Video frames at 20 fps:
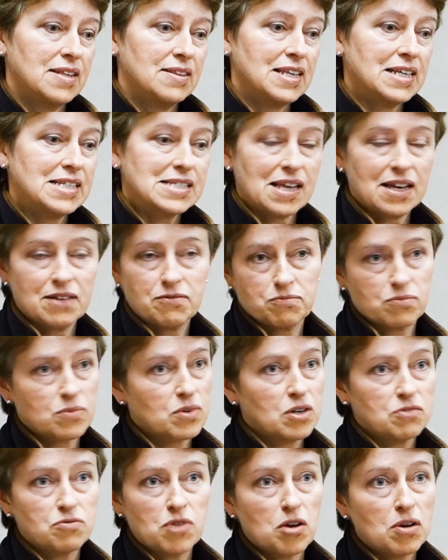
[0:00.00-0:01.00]
things like
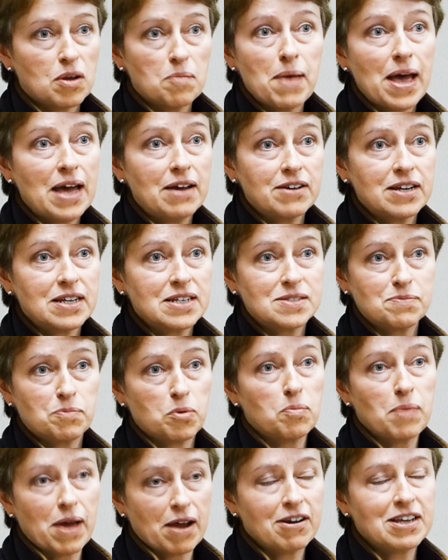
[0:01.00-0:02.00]
roller bearings,
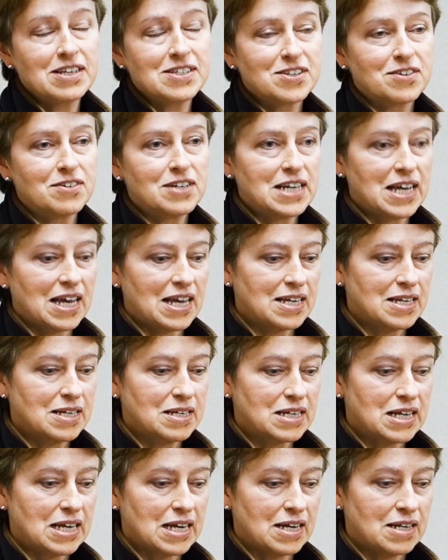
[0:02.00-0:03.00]
ball bearings, sorry,
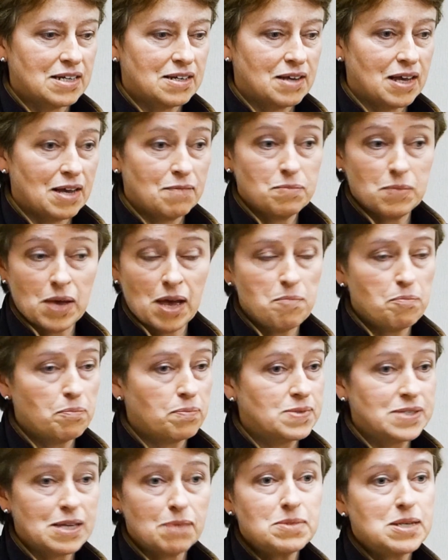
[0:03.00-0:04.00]
uh, and, and
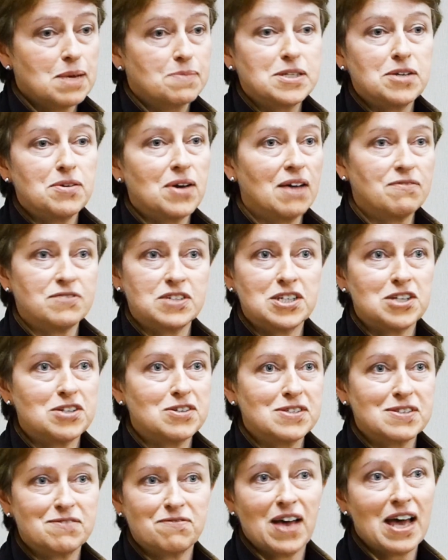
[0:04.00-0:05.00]
sometimes you have to
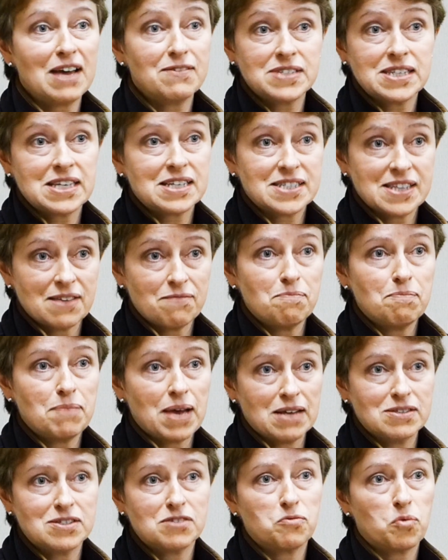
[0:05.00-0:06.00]
use five, six, seven
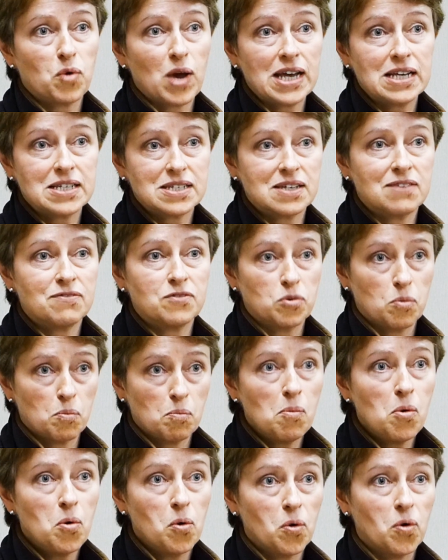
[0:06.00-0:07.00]
pounds of weight, if not
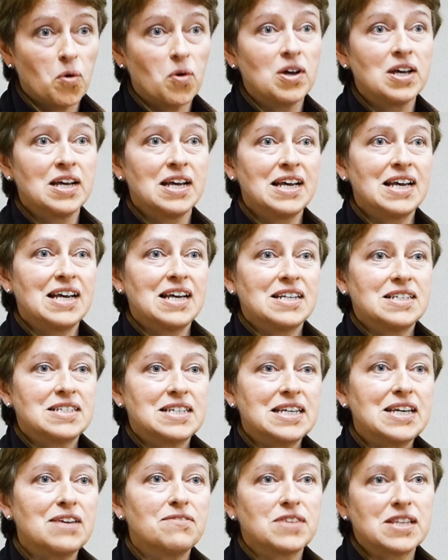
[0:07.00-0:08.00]
more,
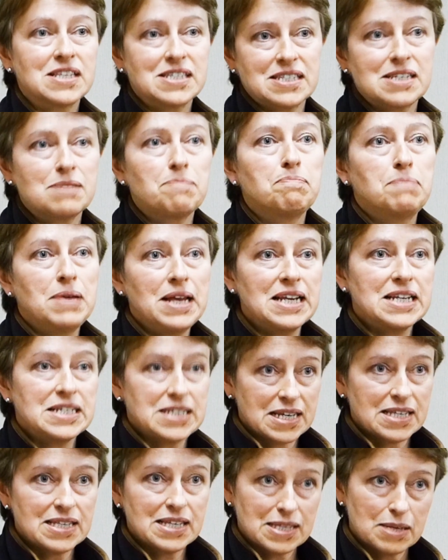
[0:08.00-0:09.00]
to give the
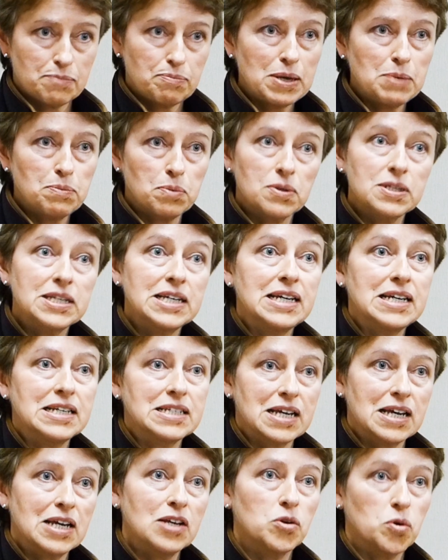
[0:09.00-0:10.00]
stability that the people
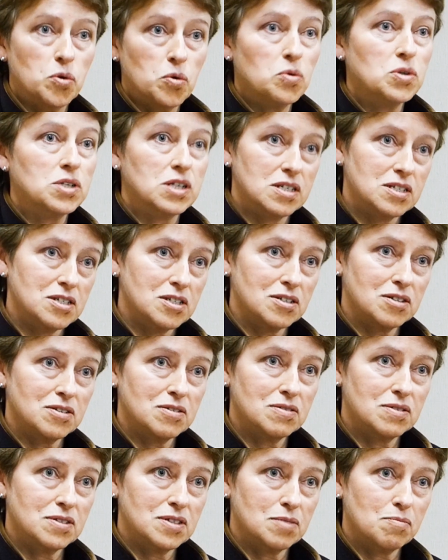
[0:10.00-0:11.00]
need in order
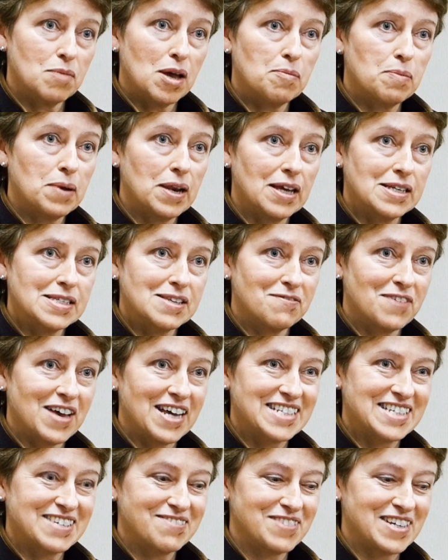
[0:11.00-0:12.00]
to, to mobilise
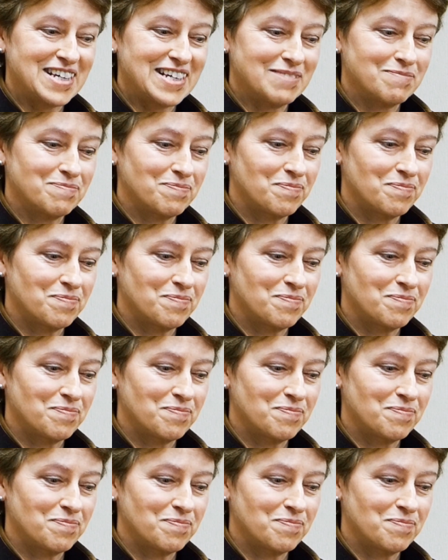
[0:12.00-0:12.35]
effectively.